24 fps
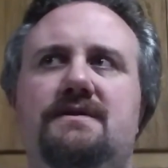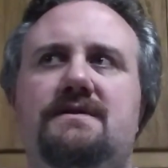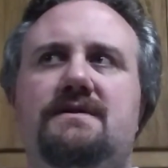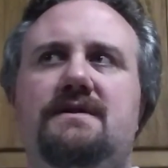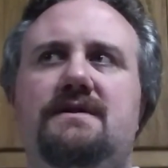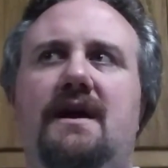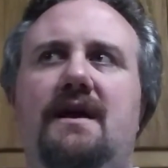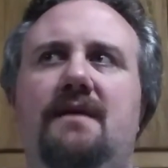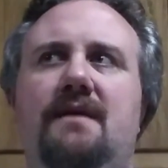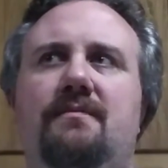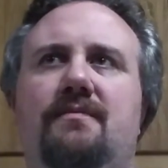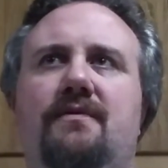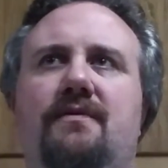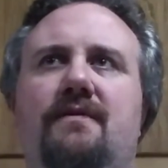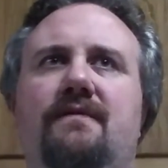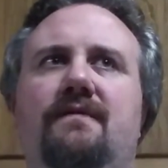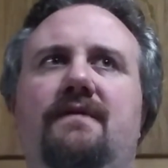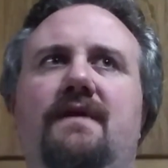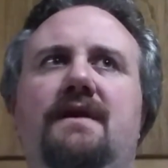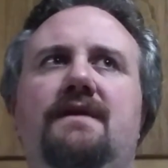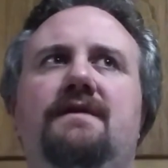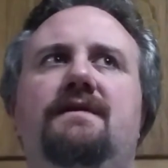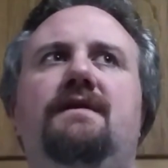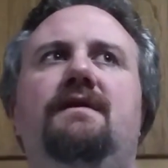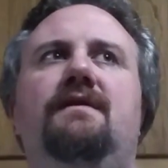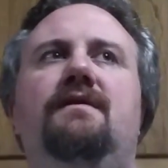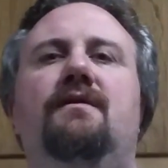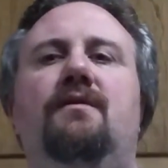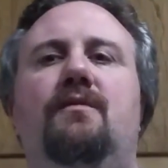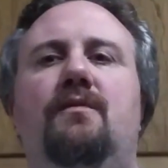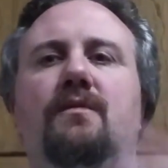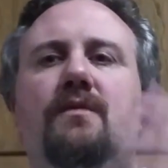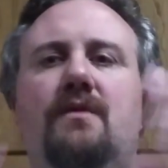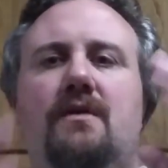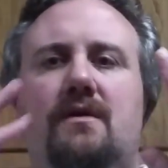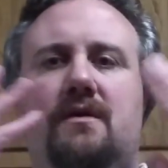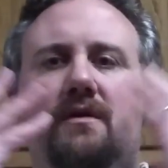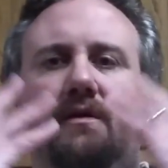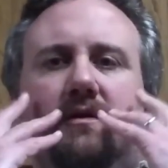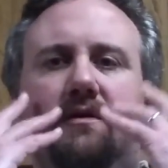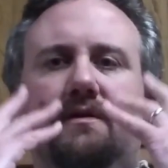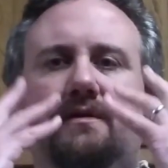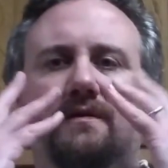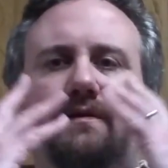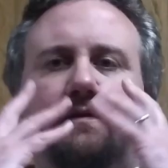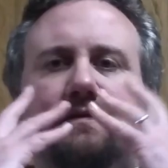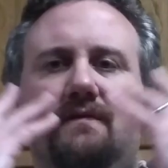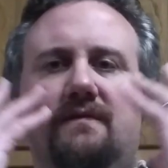It's not preventing the
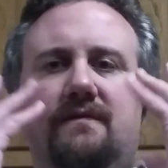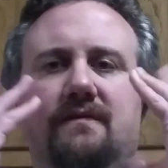world,